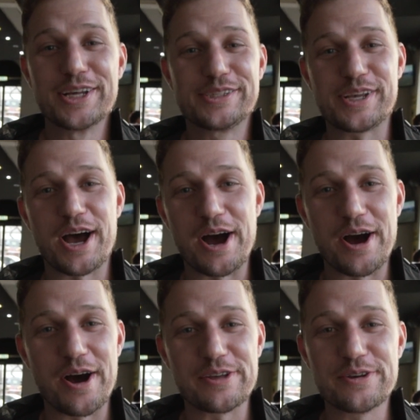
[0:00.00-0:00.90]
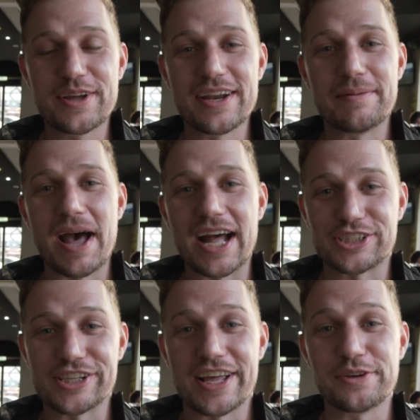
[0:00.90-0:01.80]
So you can
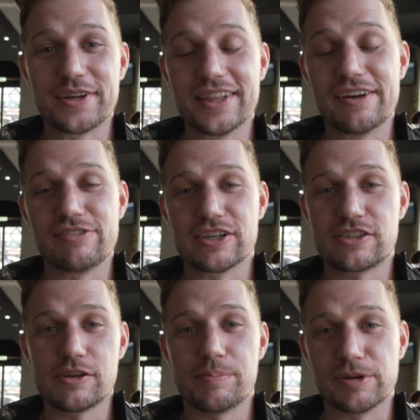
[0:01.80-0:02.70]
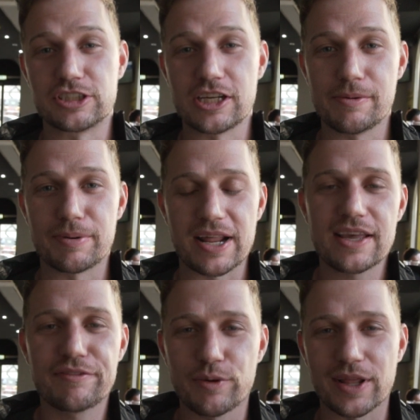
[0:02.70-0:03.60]
imagine that you can live here super cheap. But I
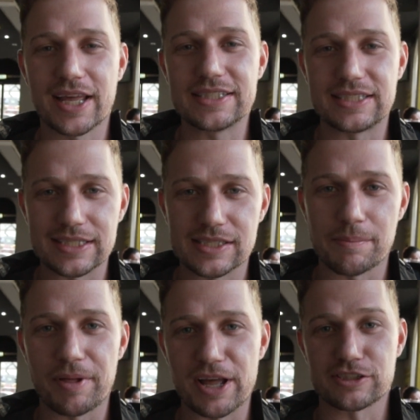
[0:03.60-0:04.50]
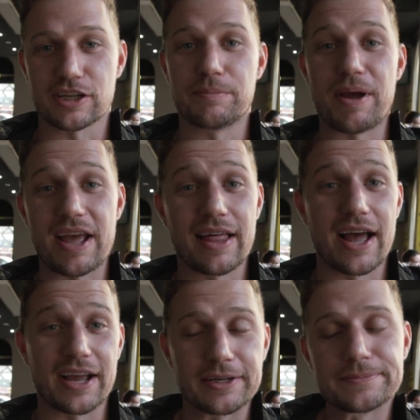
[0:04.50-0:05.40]
think if you want like a decent place, you're gonna pay
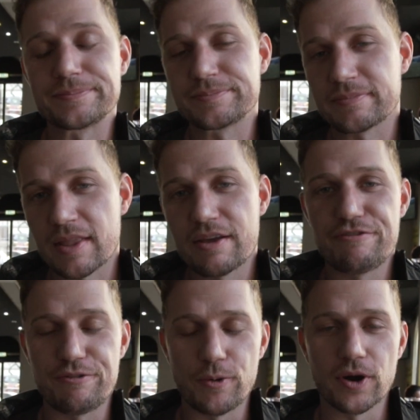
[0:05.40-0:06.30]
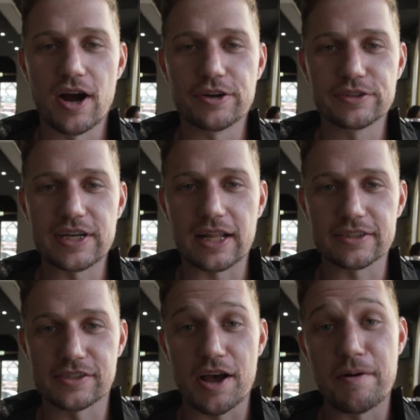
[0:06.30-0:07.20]
like
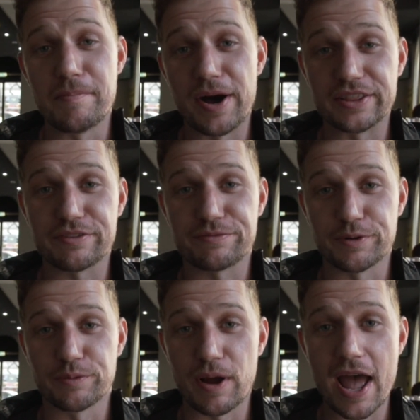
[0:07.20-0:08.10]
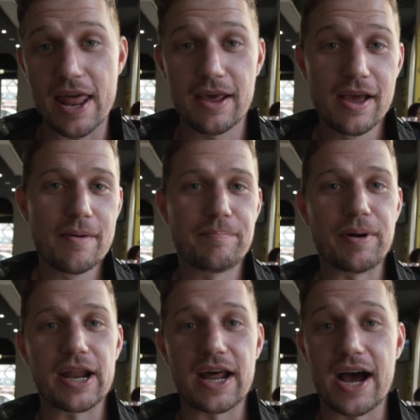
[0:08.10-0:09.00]
$400 a month for rent.
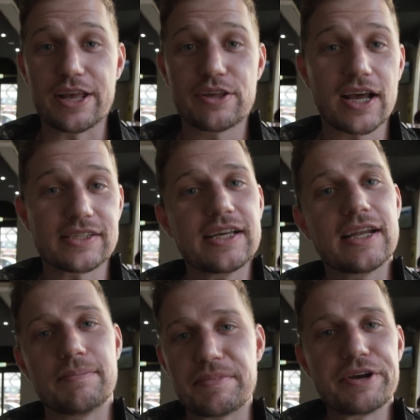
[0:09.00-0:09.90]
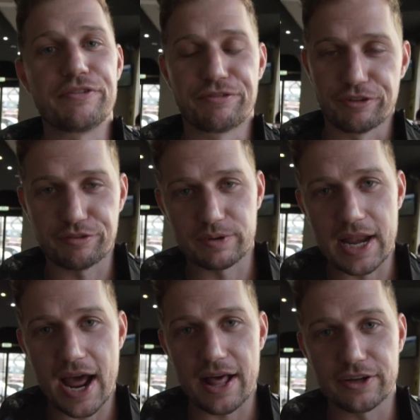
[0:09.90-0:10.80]
But uh, you guys can get a meal for
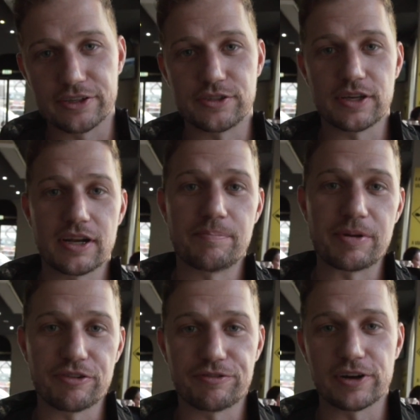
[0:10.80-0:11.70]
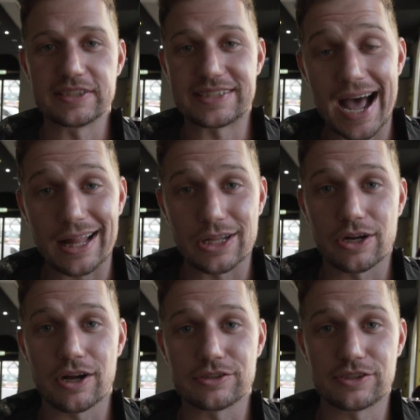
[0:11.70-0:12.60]
$3. You can get a beer for a
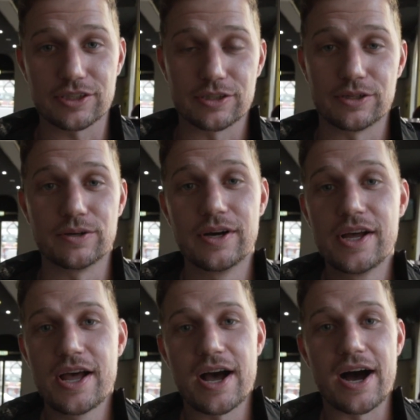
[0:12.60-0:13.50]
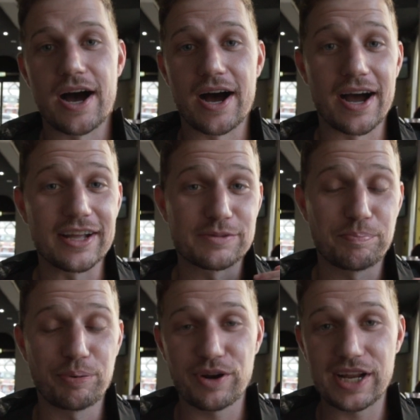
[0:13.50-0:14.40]
dollar or two. Uh, it's
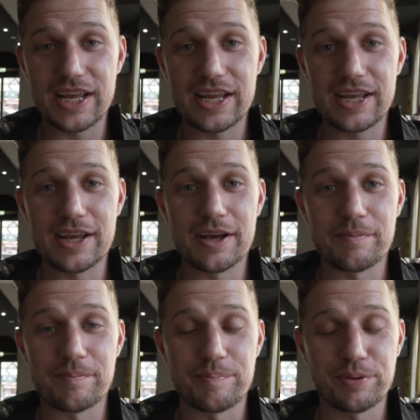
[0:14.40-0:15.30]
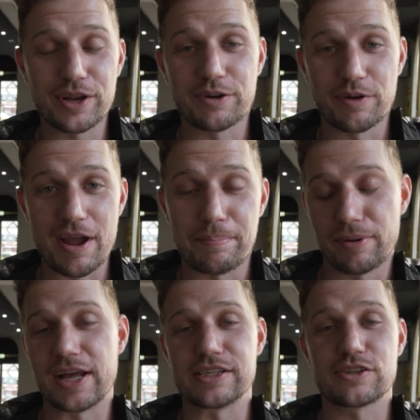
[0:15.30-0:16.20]
pretty, pretty great
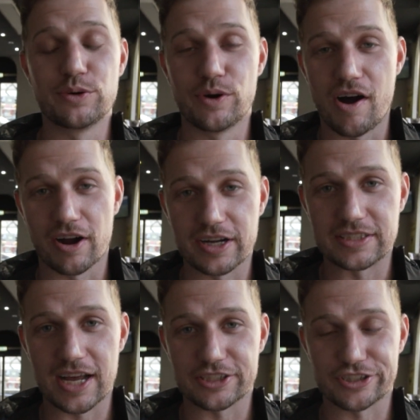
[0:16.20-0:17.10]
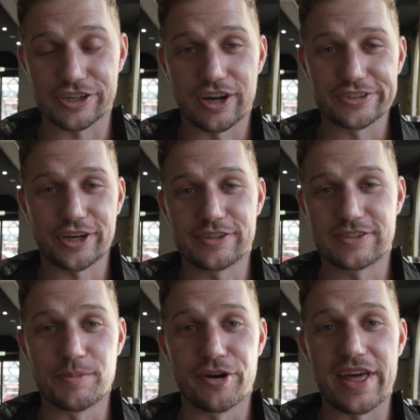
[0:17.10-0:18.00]
place. Cool architecture. I'll show you
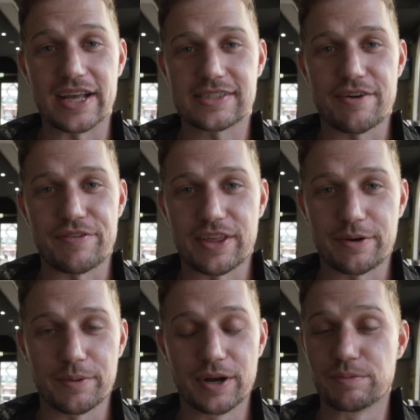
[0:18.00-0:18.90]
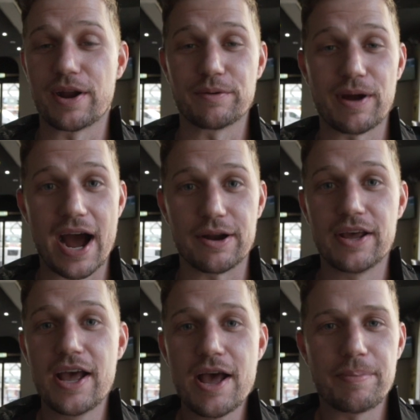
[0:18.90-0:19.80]
some more of that stuff. I think we're gonna run
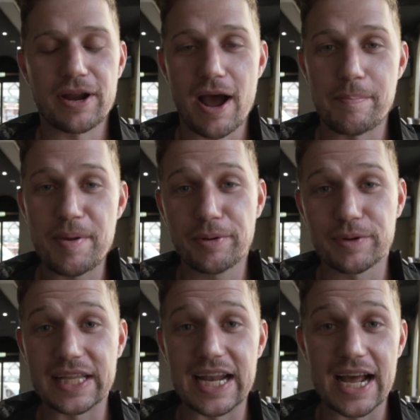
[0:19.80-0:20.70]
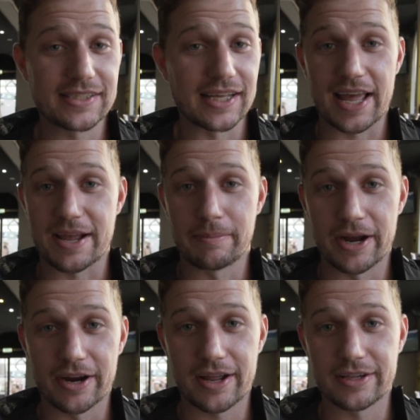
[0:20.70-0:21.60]
around. But uh, people are really nice. They like
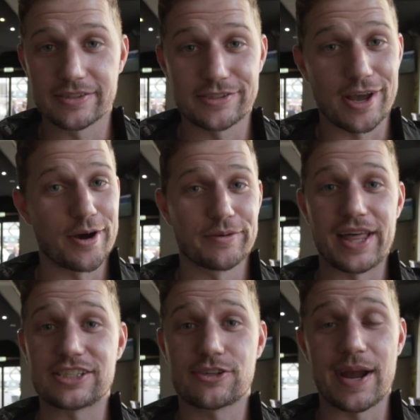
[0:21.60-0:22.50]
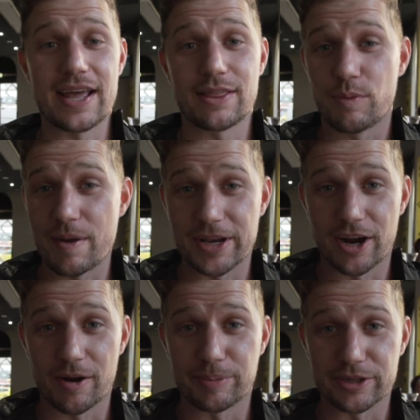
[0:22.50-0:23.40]
Americans, so that's great. The women
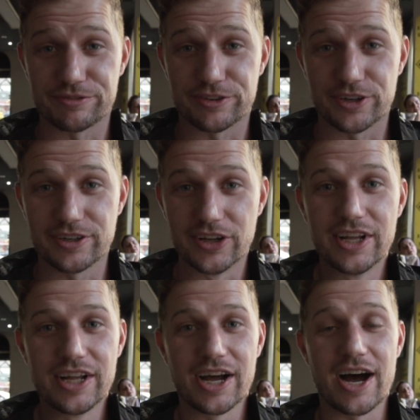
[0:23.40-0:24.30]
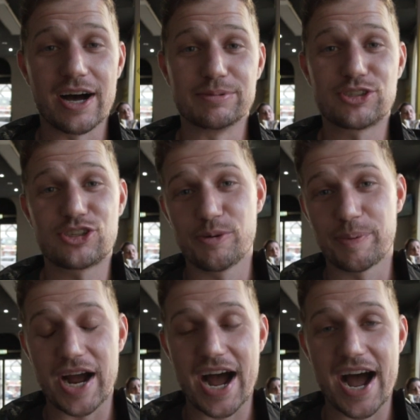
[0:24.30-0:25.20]
are beautiful, um,
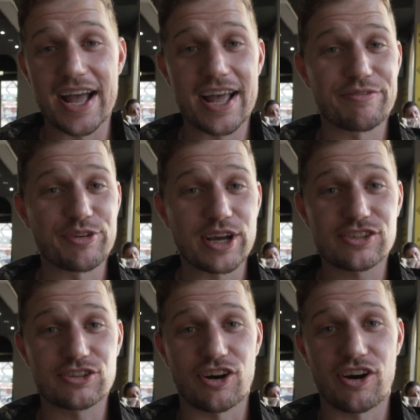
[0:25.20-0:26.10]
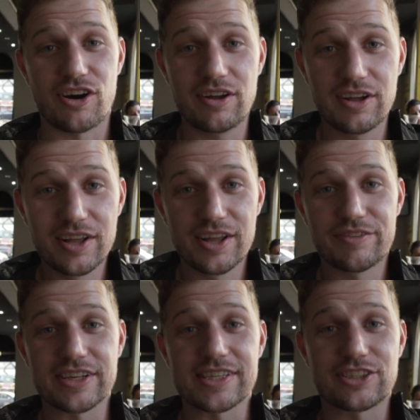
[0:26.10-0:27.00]
super hot. If you guys are tall,
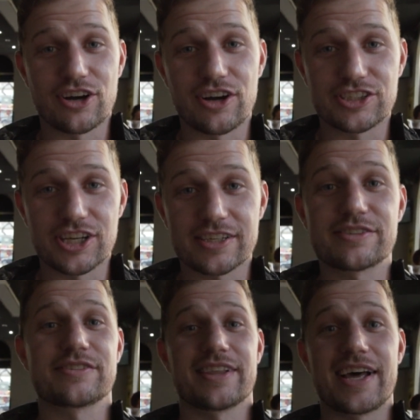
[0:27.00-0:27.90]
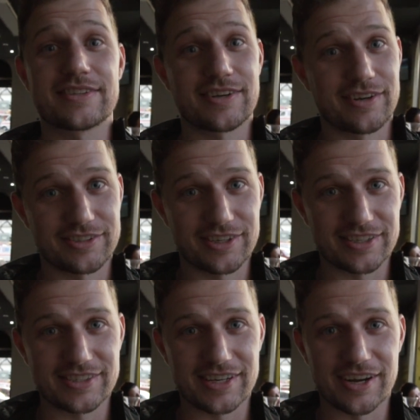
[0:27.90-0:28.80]
you guys like tall chicks. There's a lot of tall
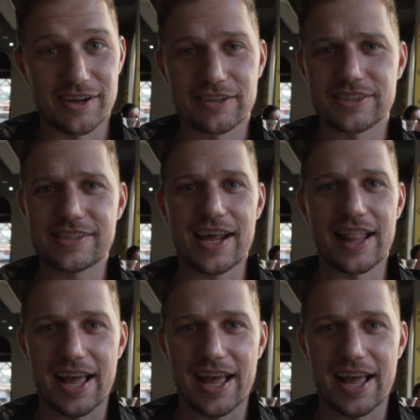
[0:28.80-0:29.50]
chicks here. They're just kind of